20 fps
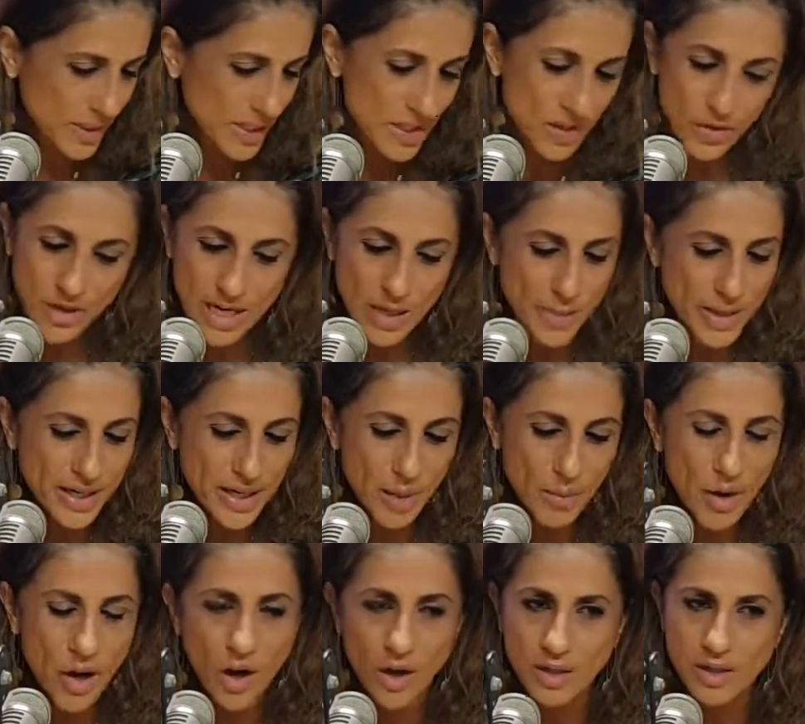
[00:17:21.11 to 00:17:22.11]
It's really
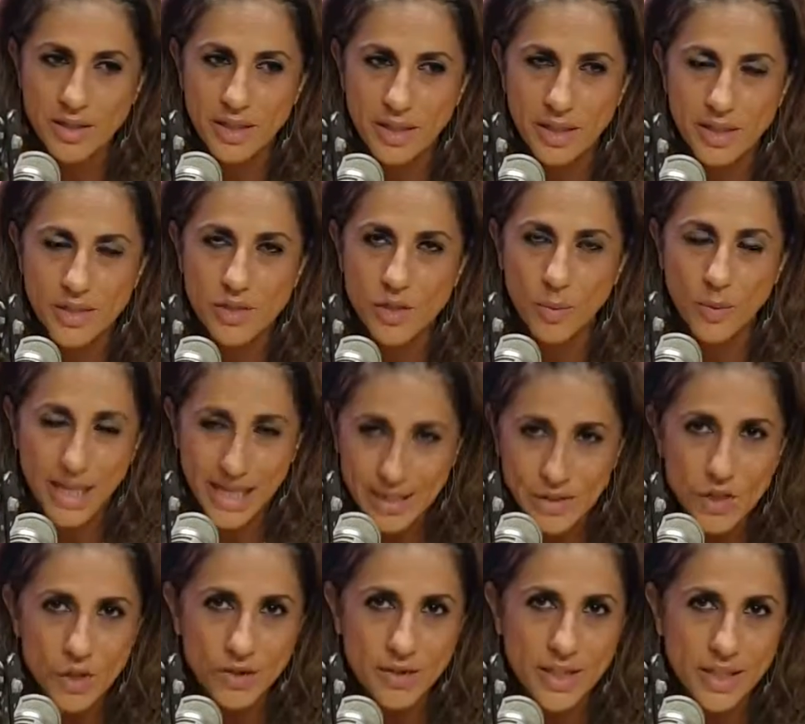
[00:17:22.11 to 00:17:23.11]
become a hot ticket. So
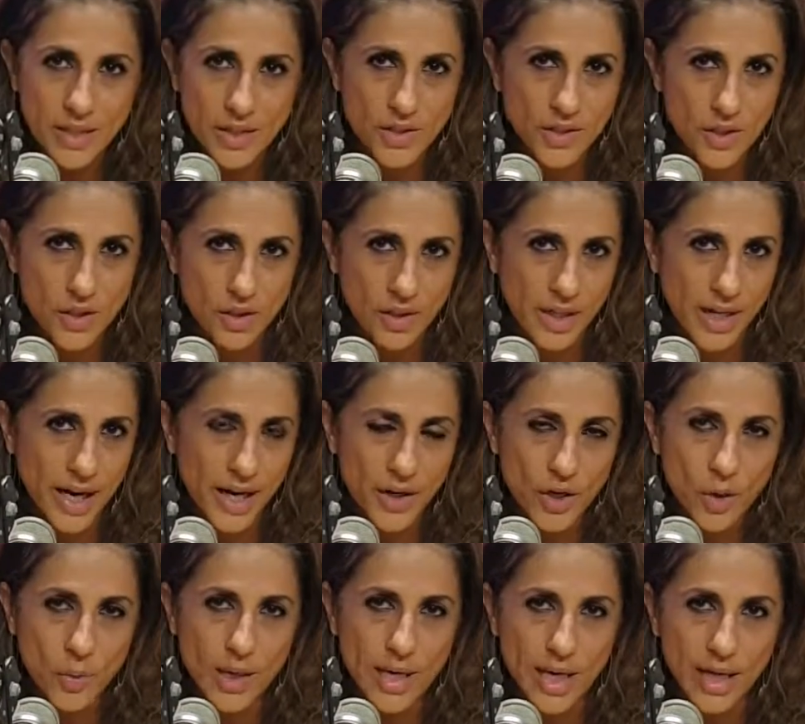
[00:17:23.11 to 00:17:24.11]
get your tickets early. I
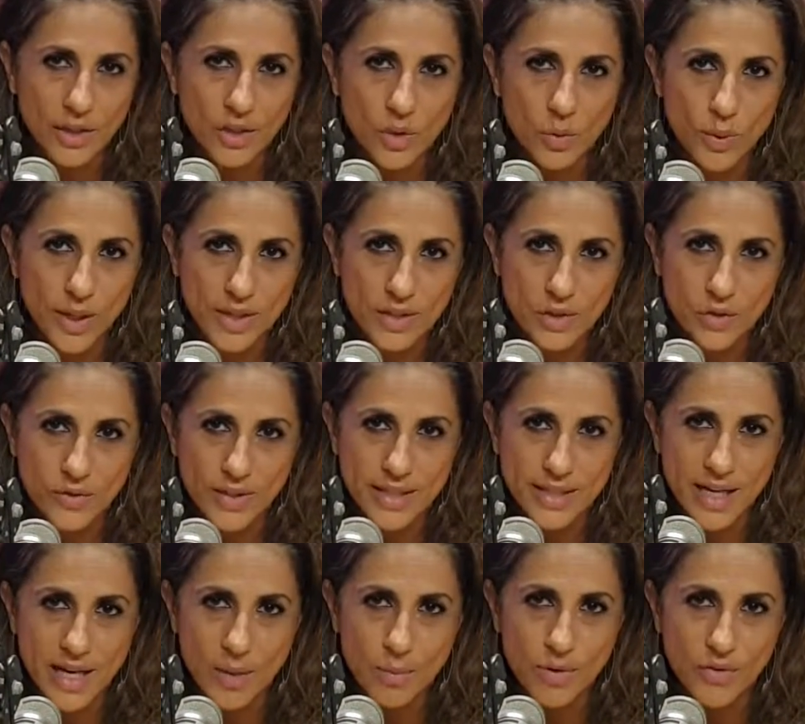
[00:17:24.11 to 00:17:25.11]
know we like to wait to a
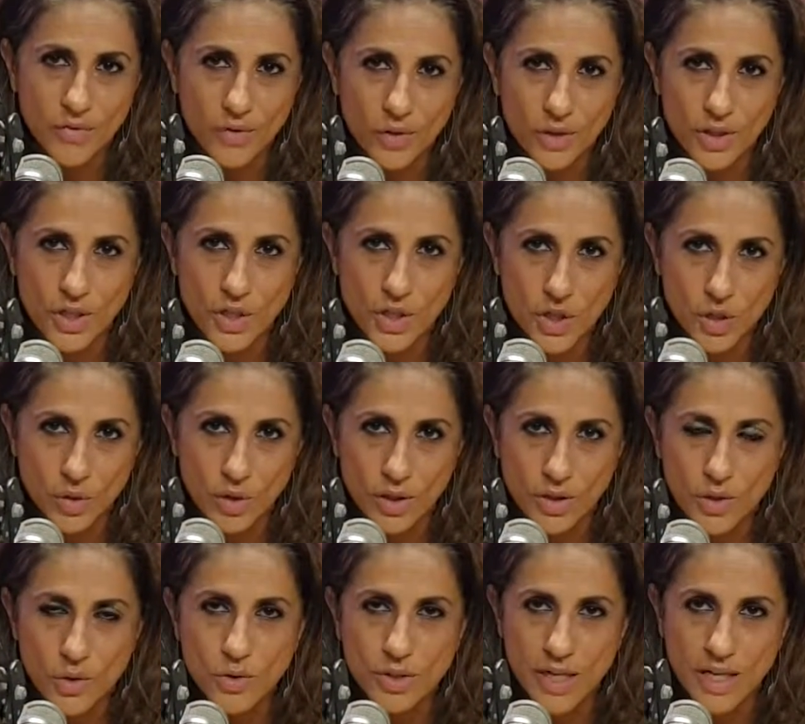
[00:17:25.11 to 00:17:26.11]
day before the show
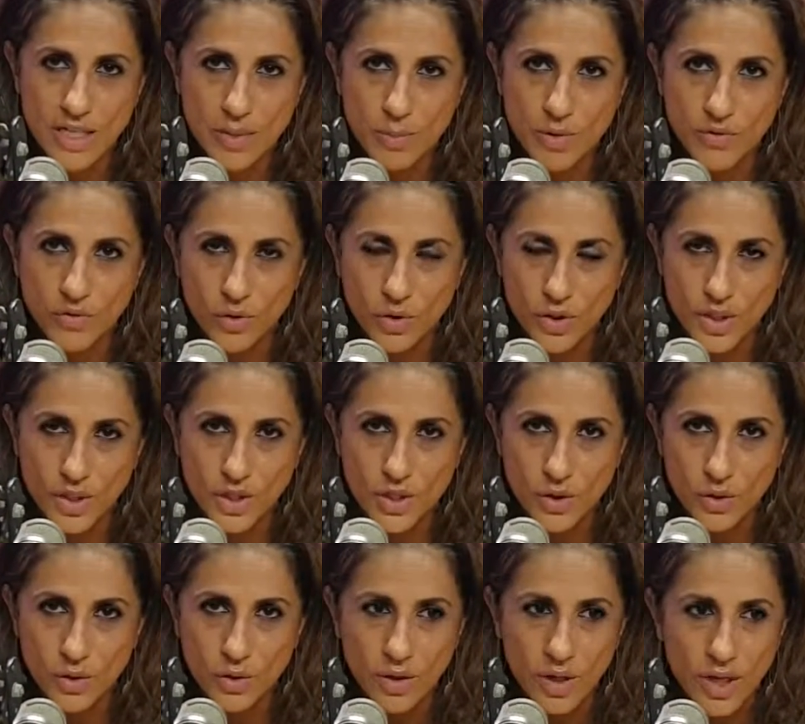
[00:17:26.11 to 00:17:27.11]
or 2 days before the
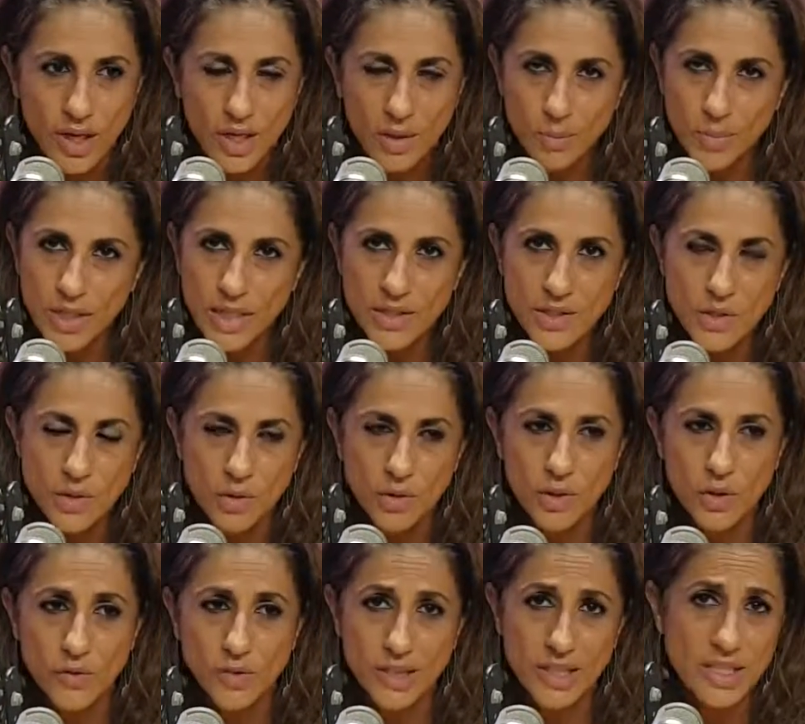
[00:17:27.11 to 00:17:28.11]
show. Please
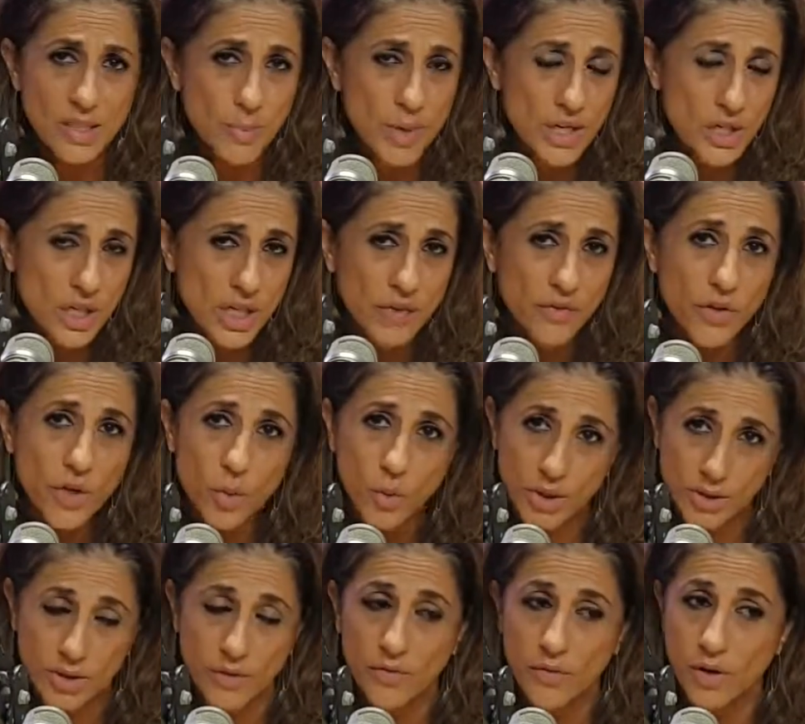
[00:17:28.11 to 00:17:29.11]
don't do that, especially if you
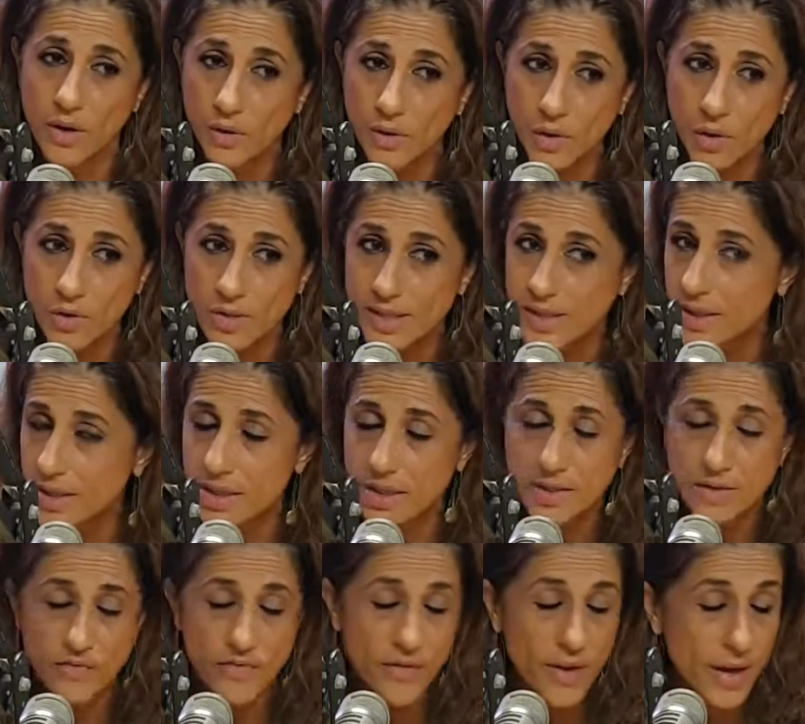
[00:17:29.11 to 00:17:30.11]
want a front row seat.
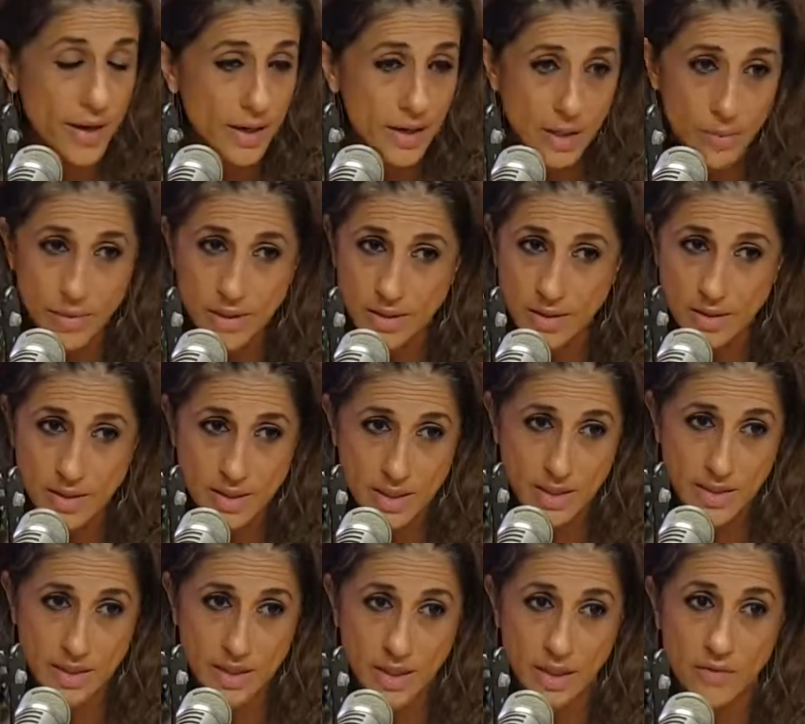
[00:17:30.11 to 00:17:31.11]
There's very limited
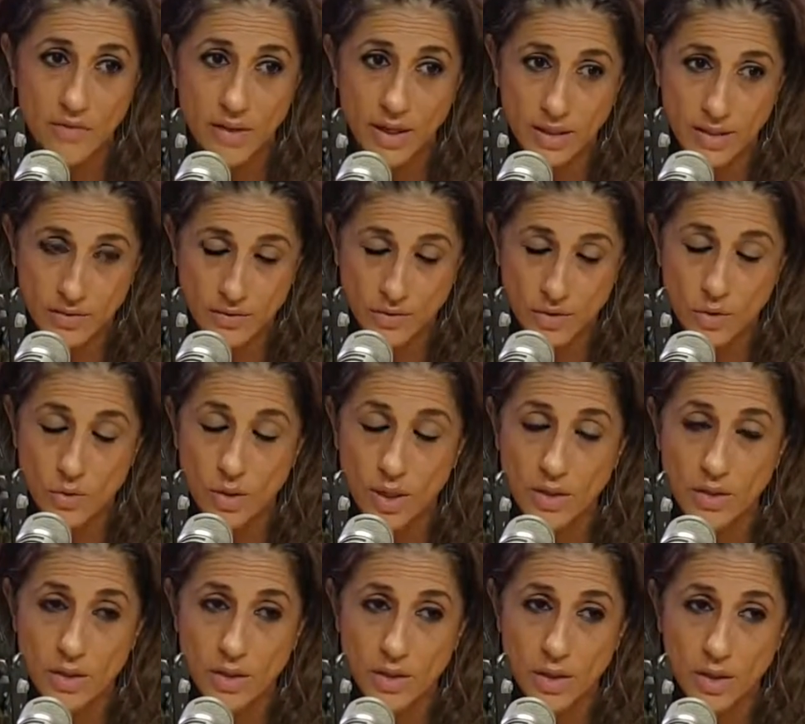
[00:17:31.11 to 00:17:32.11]
seating. And doors
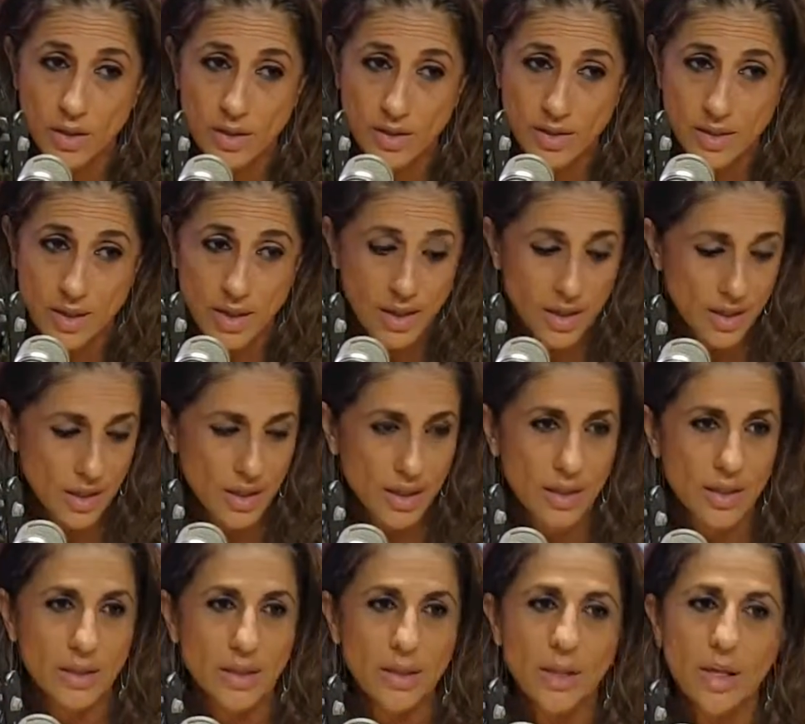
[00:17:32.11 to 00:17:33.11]
open at 6
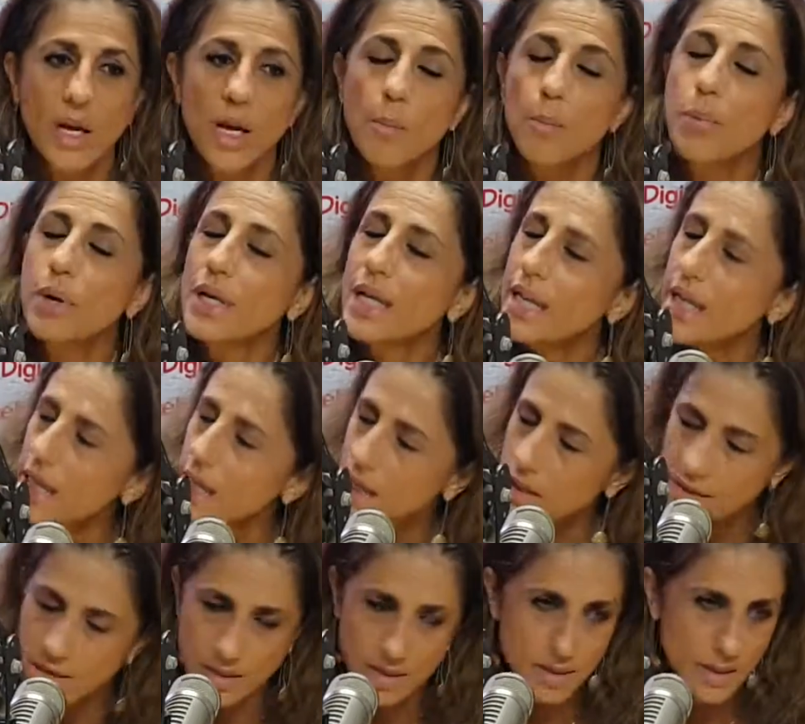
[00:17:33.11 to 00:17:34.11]
again, because some people
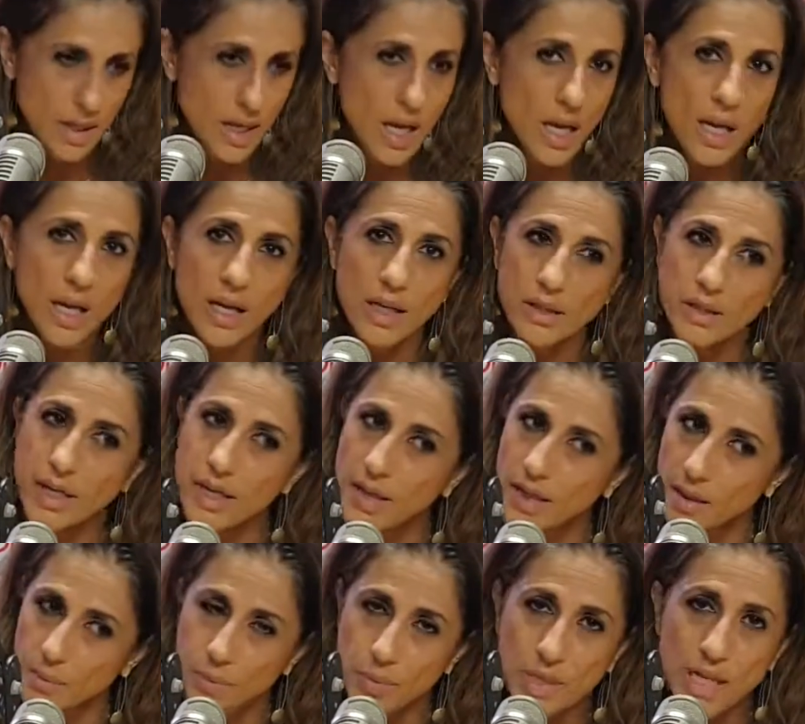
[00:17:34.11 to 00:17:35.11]
doors open
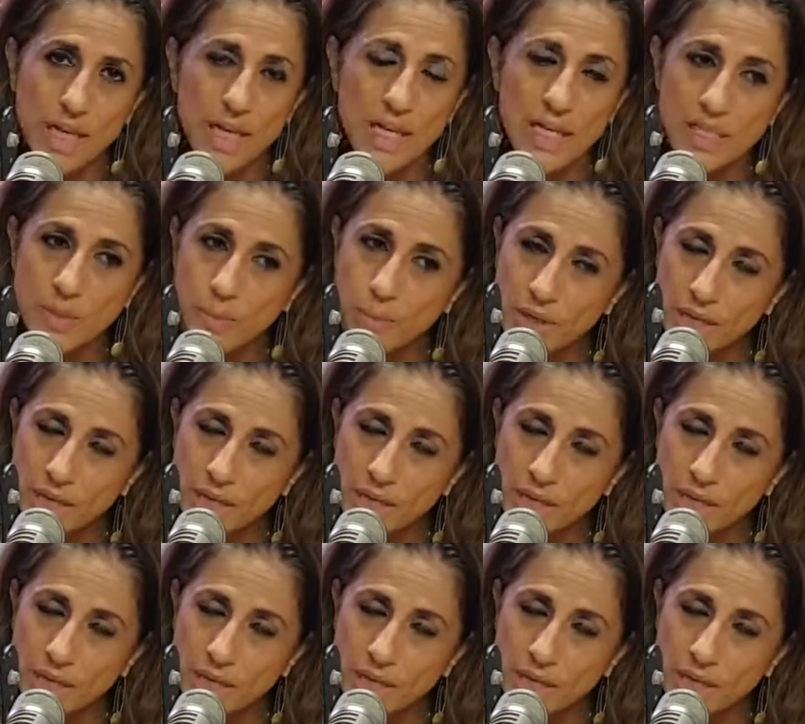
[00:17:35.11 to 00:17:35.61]
at 6.